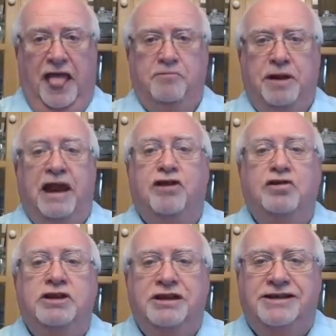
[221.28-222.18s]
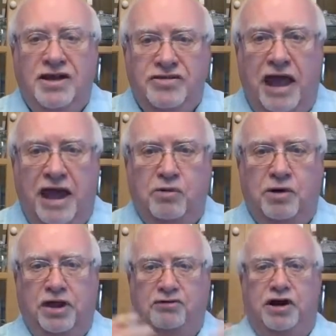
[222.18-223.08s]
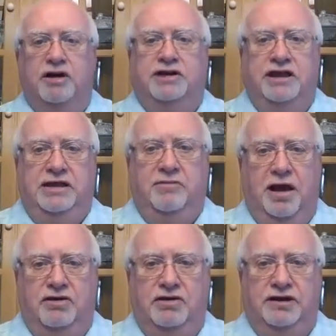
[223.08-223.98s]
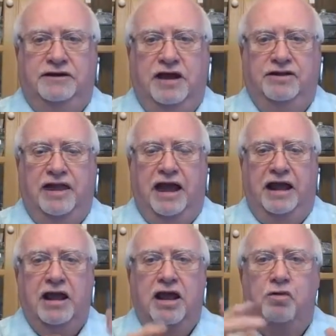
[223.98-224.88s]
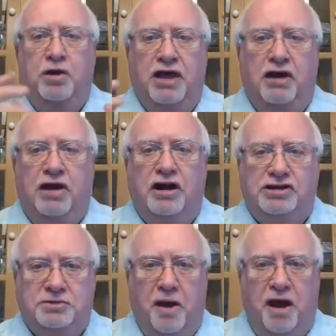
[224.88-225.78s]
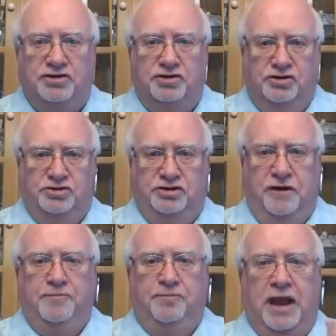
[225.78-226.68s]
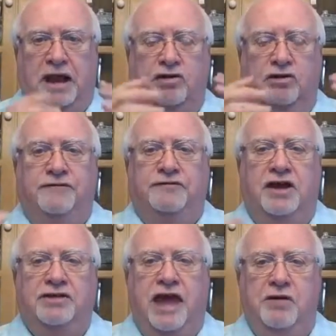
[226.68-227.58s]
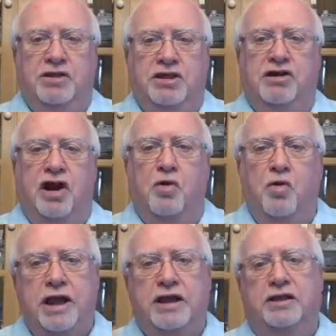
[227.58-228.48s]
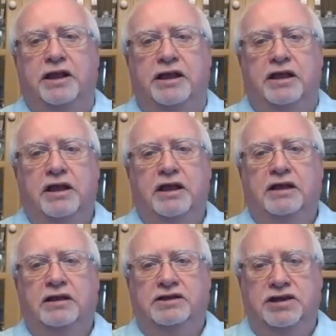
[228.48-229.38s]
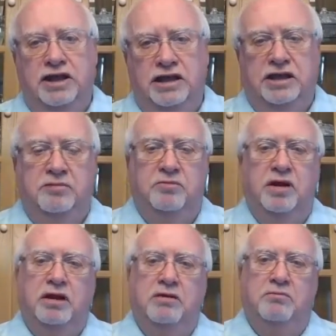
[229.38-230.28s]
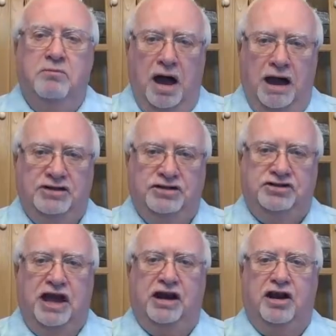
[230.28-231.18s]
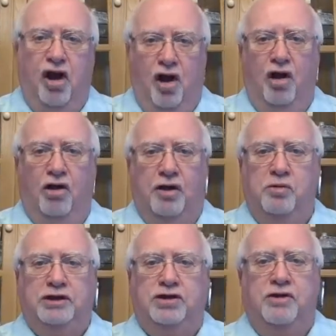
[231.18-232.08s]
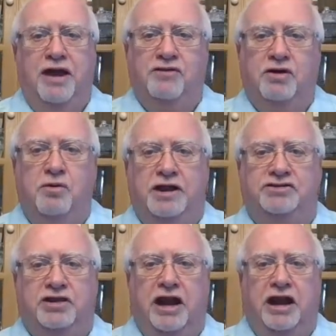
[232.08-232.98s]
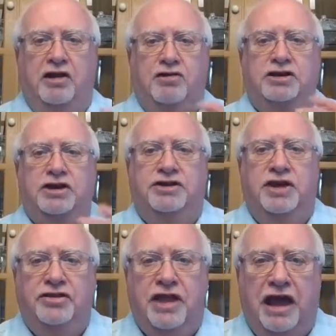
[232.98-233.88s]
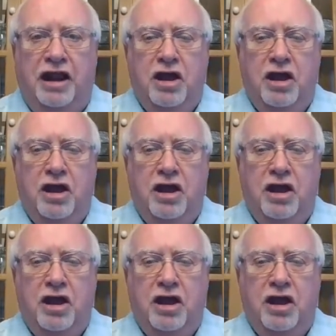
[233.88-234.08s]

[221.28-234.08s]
But I couldn't have done that without our team. I couldn't have done that without our sponsors. I couldn't have done that without our weekly team mindset call that we do every Wednesday night. I couldn't have done that